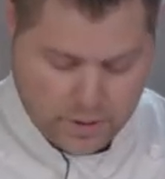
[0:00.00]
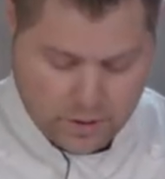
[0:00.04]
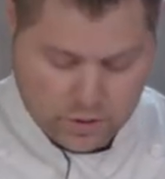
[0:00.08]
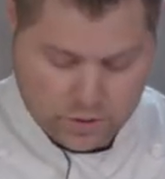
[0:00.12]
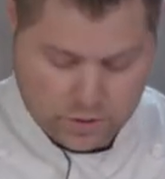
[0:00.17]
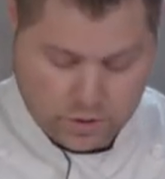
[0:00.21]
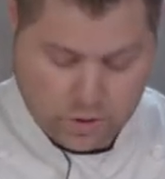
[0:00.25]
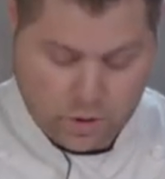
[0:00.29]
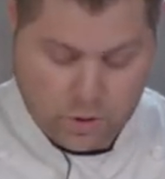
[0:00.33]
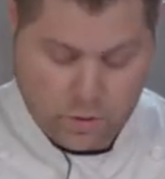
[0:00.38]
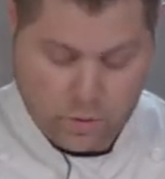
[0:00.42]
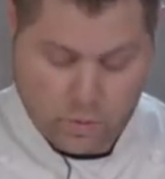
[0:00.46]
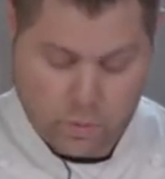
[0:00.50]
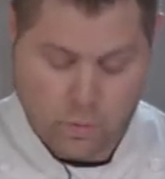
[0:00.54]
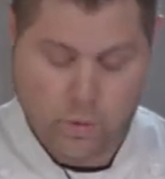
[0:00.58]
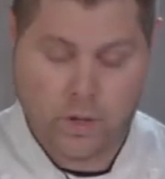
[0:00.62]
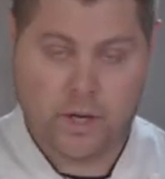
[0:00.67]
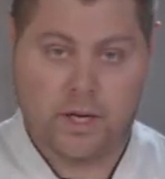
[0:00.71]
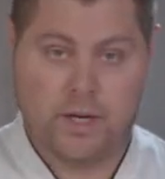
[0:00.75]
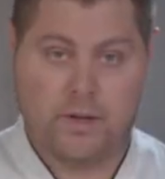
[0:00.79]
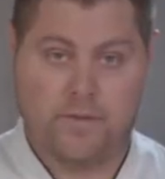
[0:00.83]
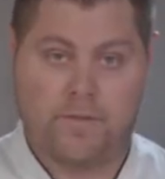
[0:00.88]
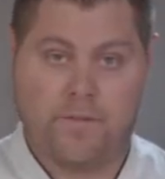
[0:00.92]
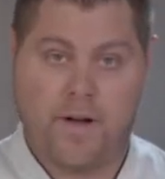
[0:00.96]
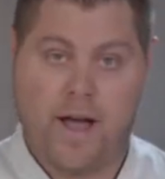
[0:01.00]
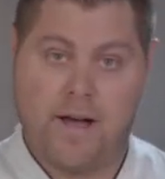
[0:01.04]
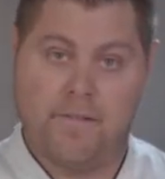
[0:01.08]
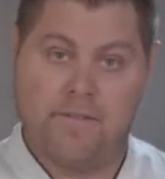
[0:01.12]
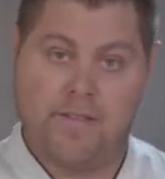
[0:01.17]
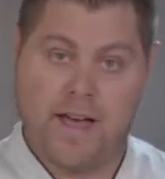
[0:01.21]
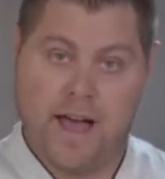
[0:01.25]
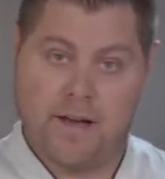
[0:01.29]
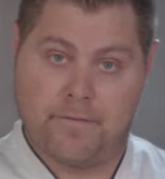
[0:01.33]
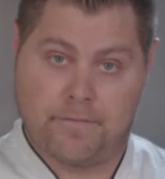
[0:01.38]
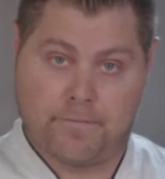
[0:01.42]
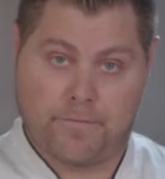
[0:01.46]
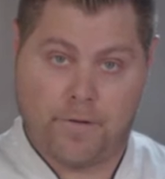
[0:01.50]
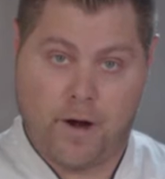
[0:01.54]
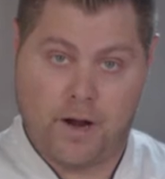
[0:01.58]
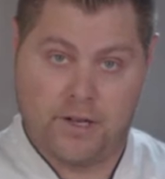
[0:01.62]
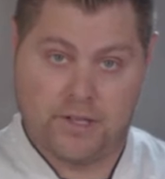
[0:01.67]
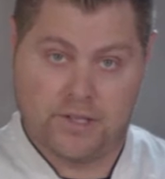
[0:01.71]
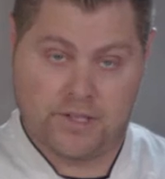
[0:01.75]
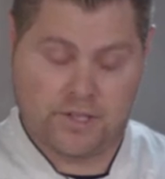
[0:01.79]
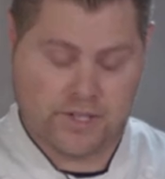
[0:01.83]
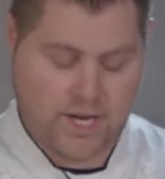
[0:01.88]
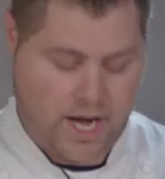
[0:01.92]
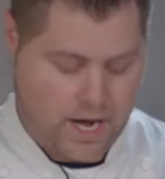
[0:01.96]
So we're gonna have that front
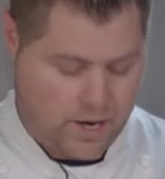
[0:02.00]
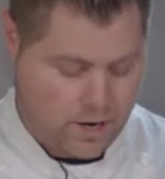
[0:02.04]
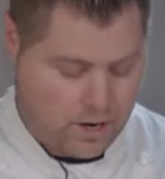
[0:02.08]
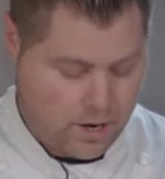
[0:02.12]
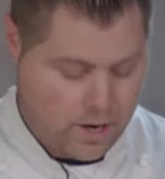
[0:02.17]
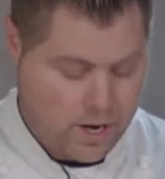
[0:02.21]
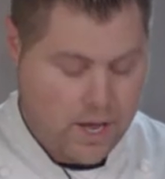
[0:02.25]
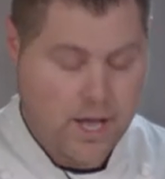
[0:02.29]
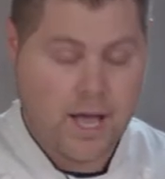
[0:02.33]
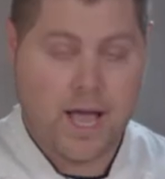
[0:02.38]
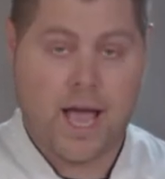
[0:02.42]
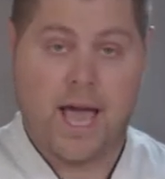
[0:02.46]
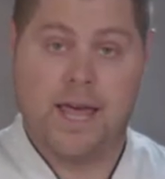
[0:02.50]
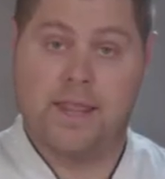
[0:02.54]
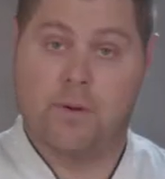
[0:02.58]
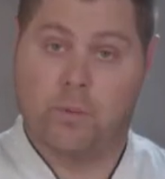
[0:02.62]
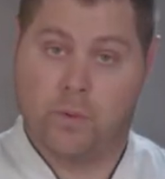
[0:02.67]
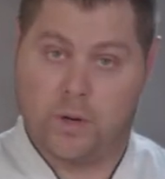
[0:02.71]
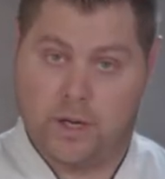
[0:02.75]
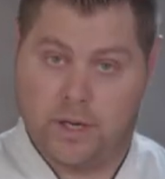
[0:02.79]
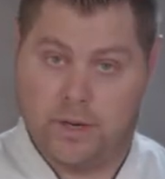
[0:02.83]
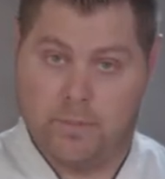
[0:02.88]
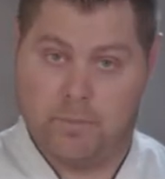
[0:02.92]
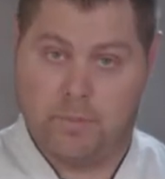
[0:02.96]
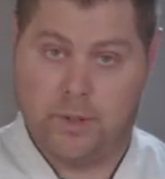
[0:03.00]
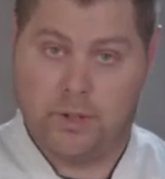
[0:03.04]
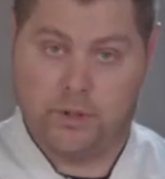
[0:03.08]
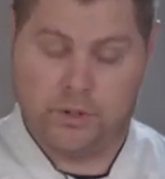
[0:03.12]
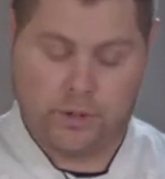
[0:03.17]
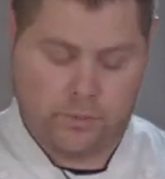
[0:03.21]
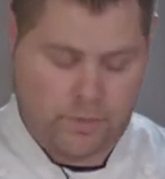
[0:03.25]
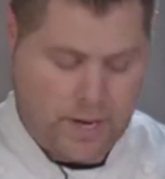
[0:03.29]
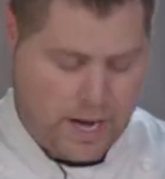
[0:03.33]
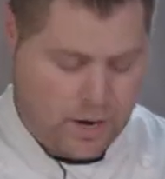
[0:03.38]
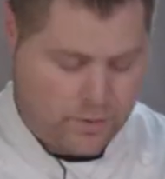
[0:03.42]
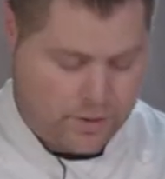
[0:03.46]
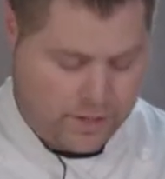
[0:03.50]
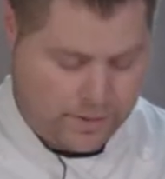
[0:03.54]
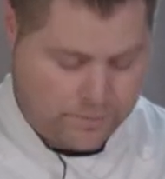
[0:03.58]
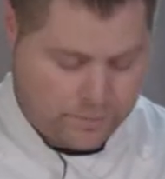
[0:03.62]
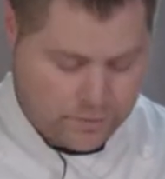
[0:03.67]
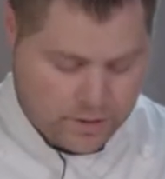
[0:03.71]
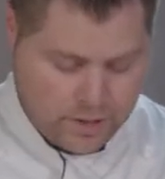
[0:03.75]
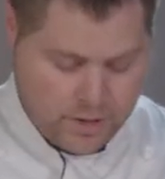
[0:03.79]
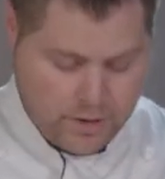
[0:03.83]
and center, and then we're gonna build around it.